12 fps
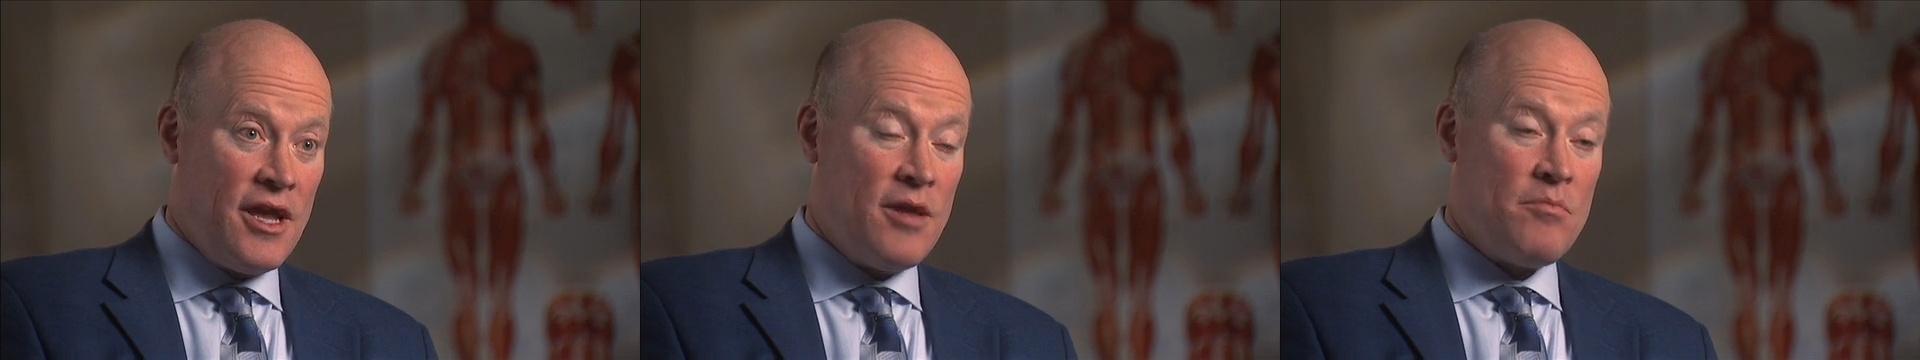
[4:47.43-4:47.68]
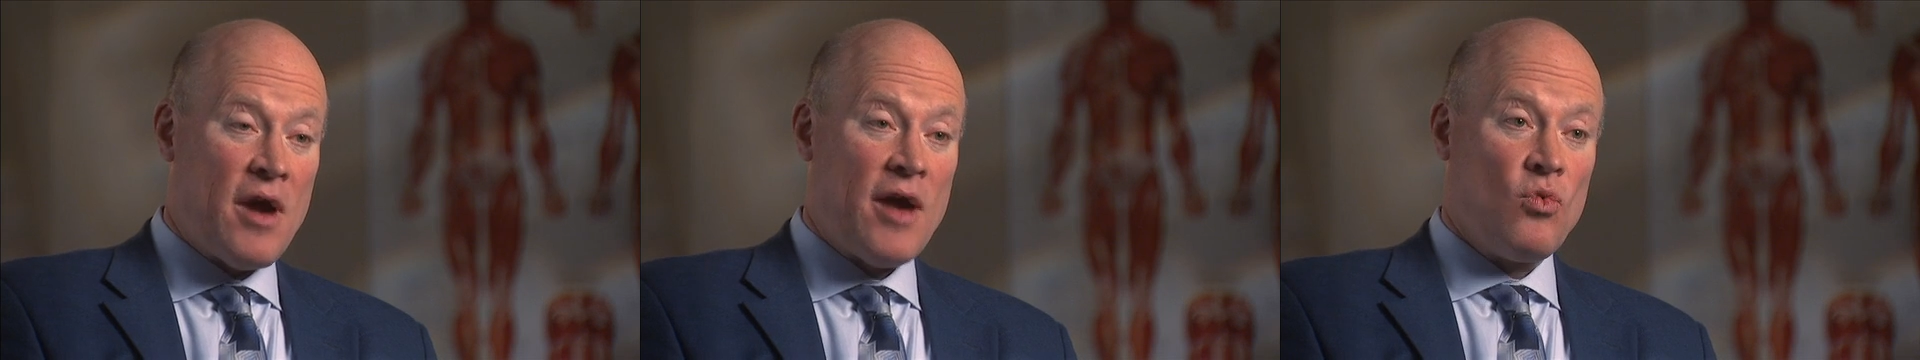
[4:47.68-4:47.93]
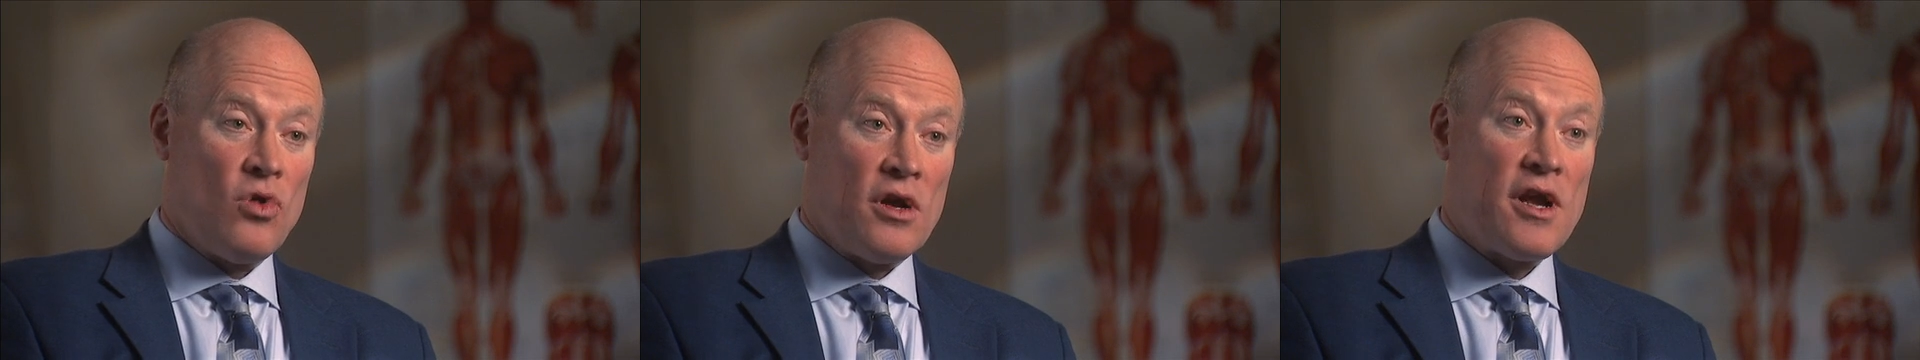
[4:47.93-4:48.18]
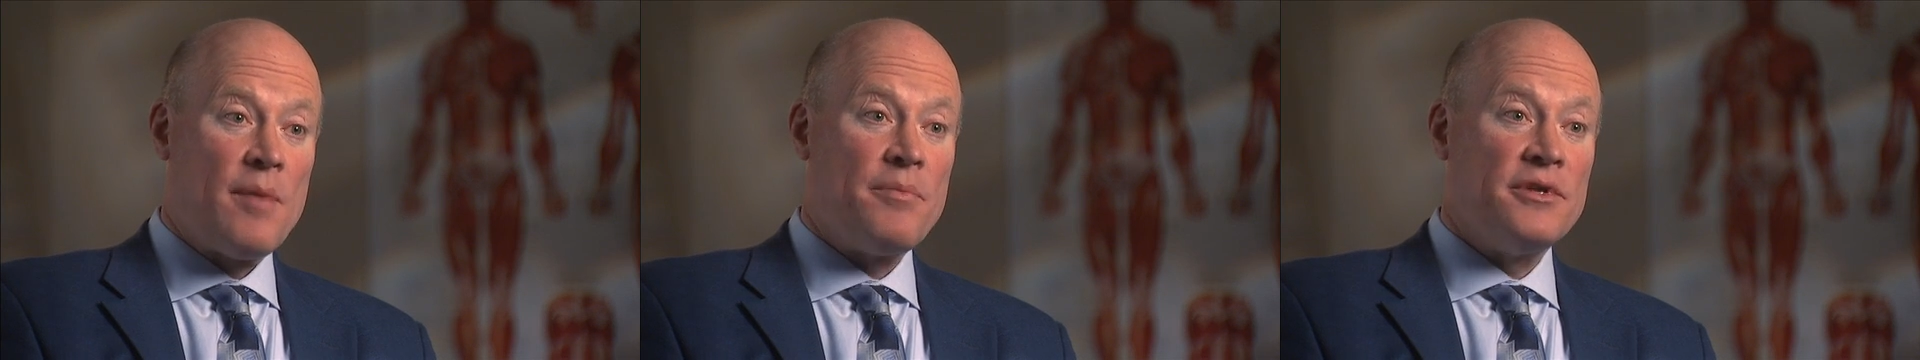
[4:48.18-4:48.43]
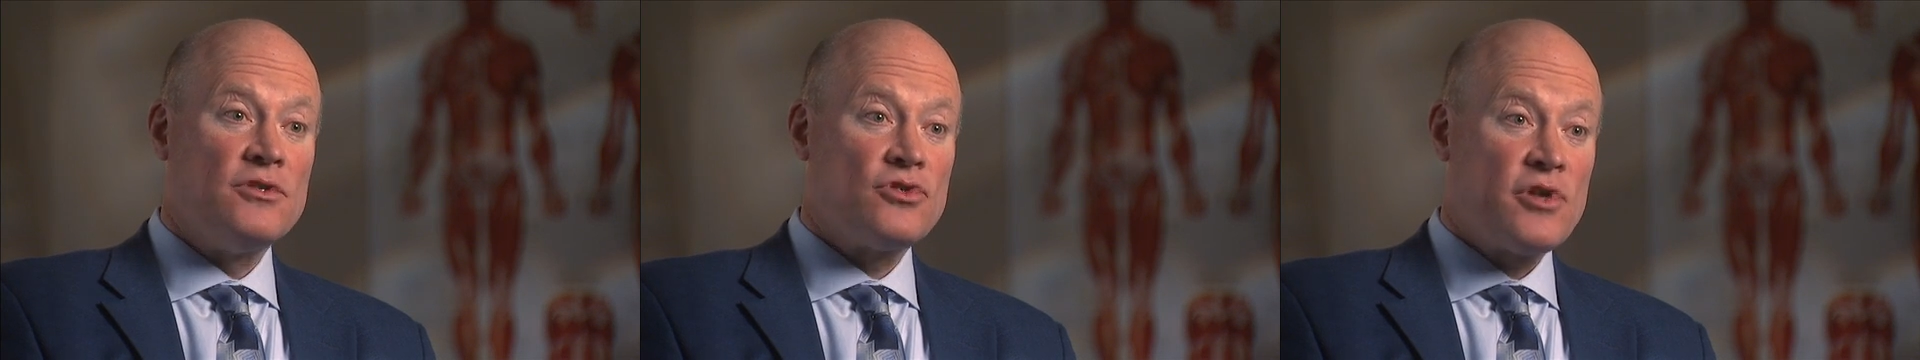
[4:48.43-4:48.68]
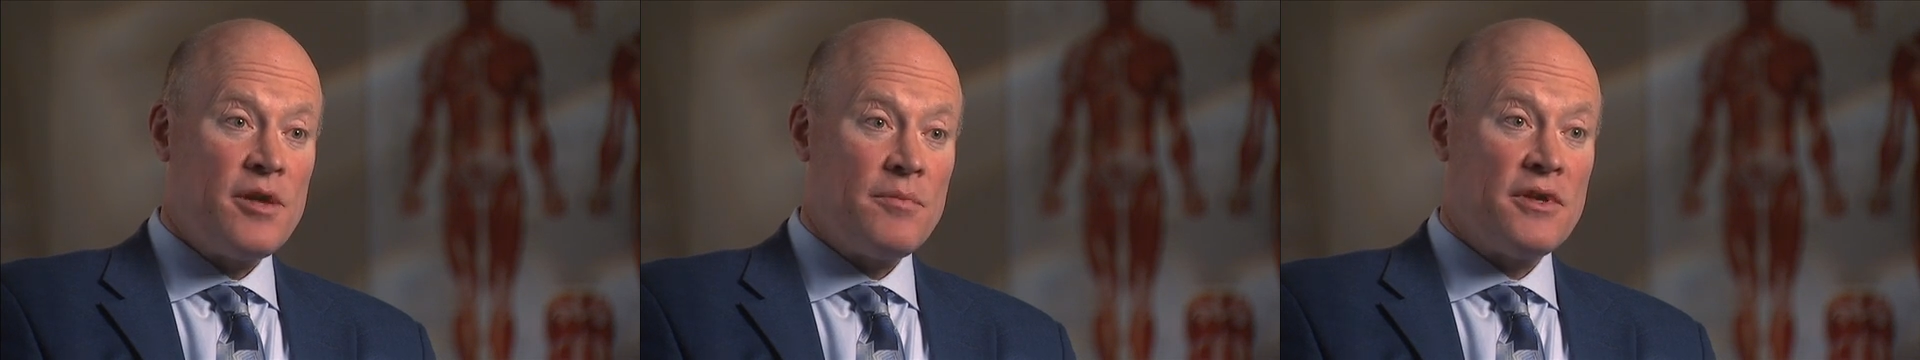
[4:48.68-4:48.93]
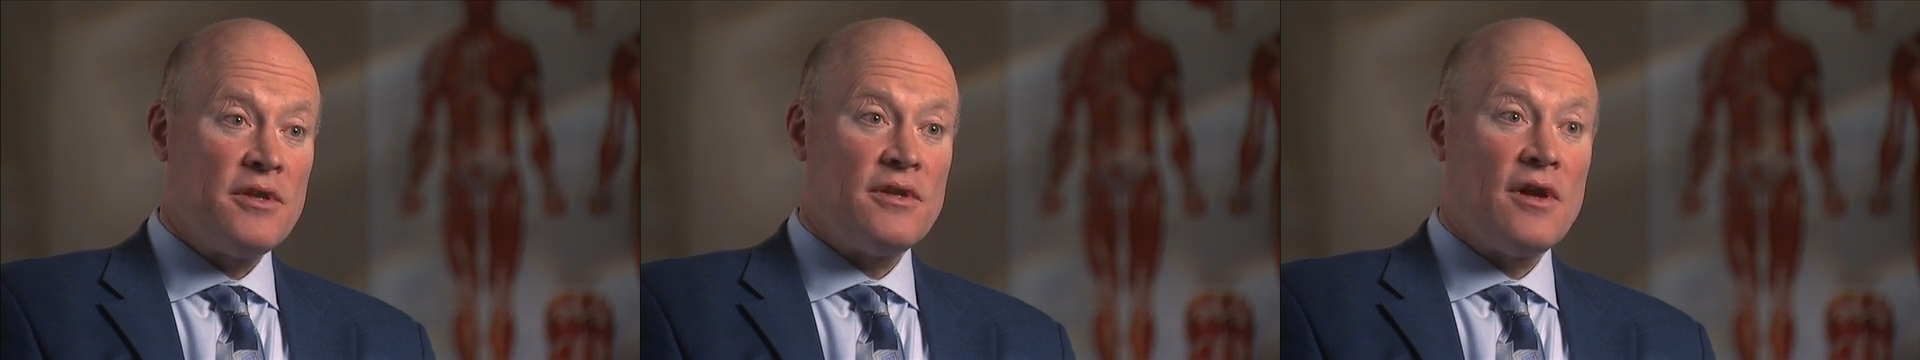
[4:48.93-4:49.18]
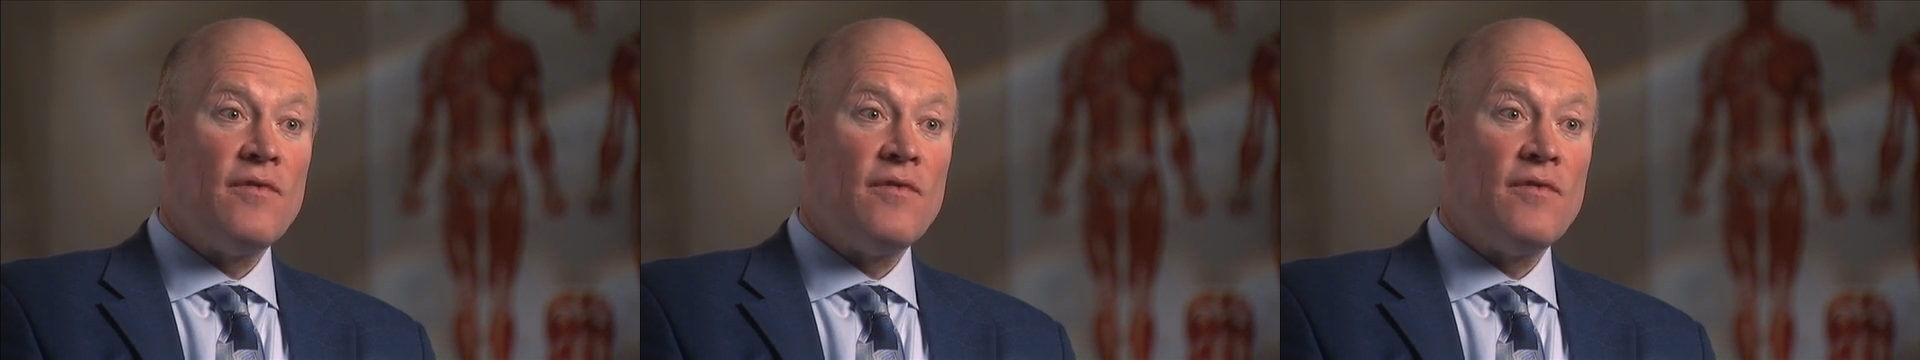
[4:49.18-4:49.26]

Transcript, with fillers: my workup and treatment